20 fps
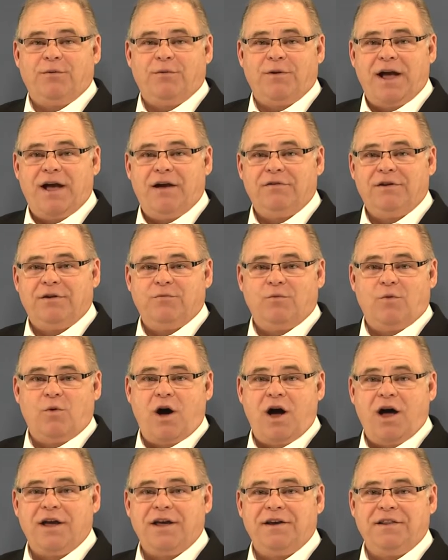around and
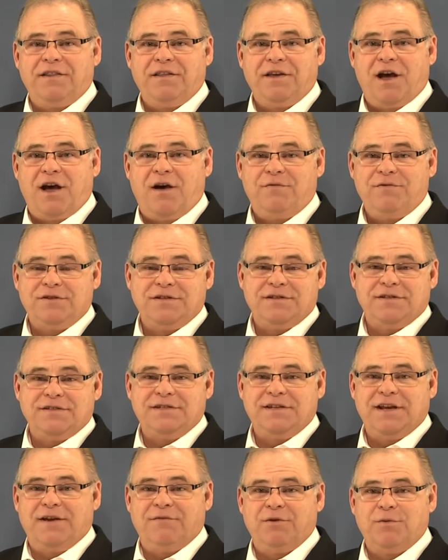walk into the office and
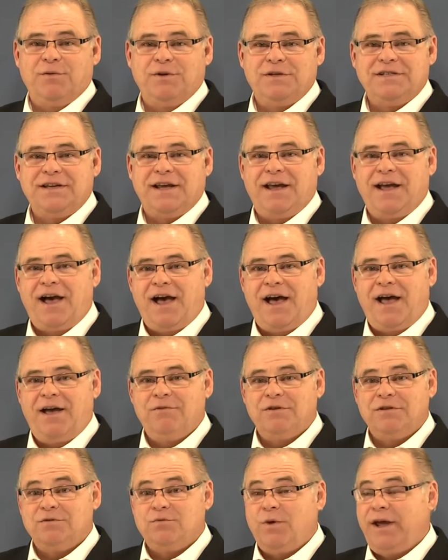see everyone say hi
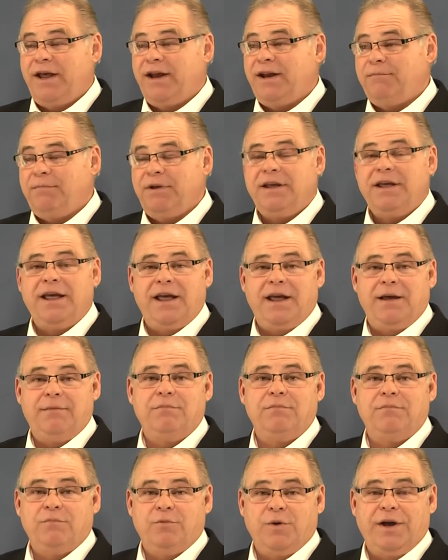was when it
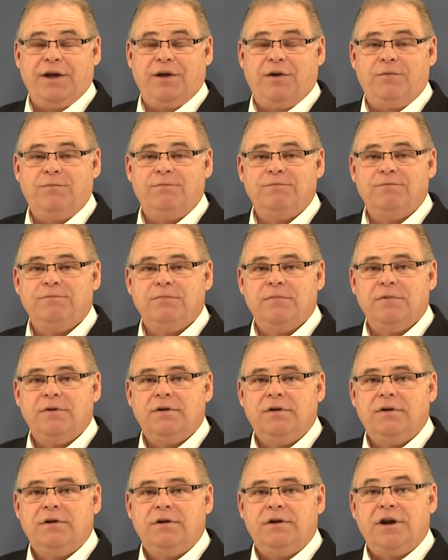became real.
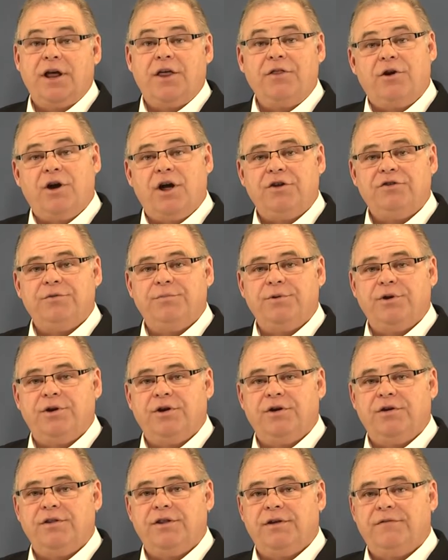Another
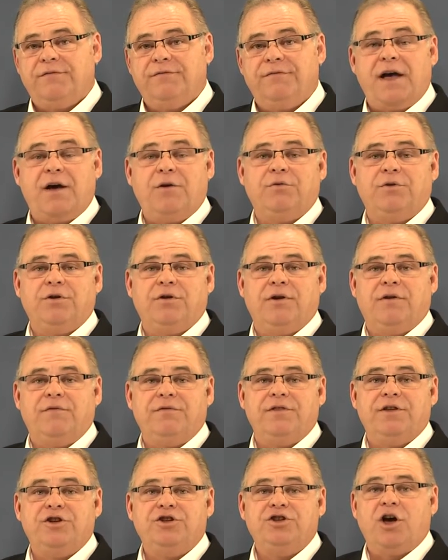entrepreneur, the founder
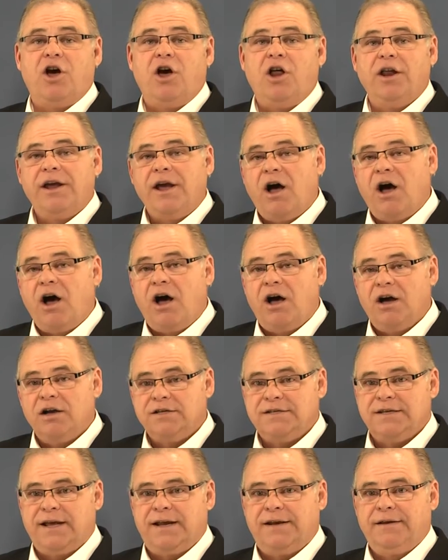of the Jolly Hog,
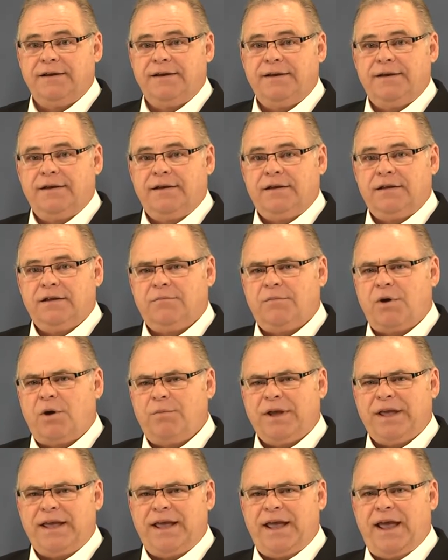said the
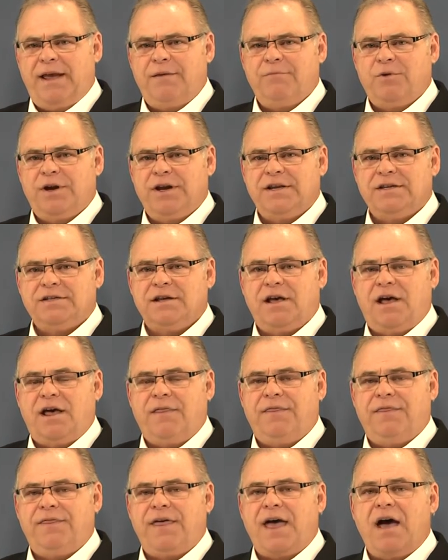moment came when he saw
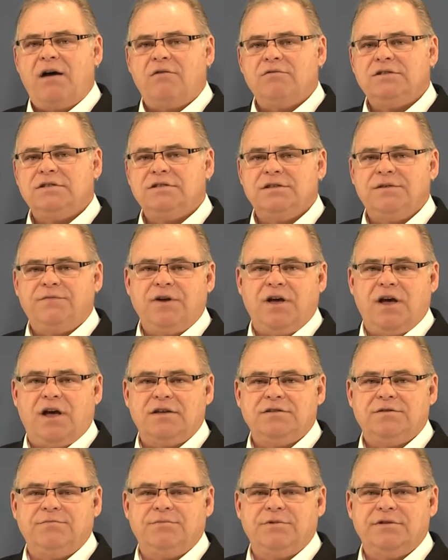thousands of
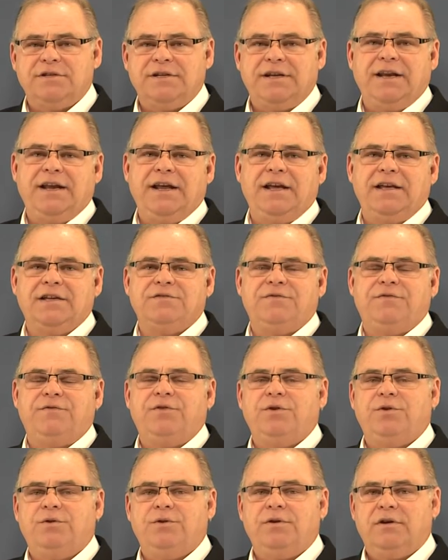customers eating his
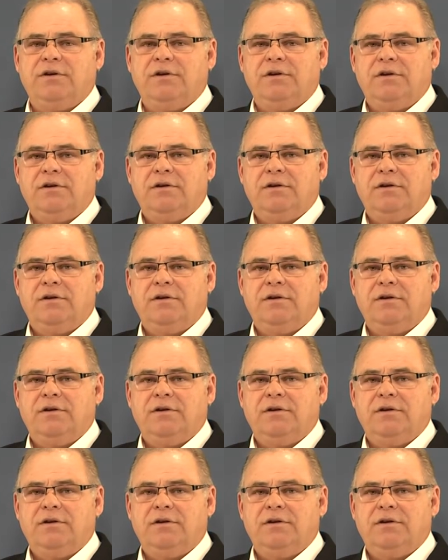food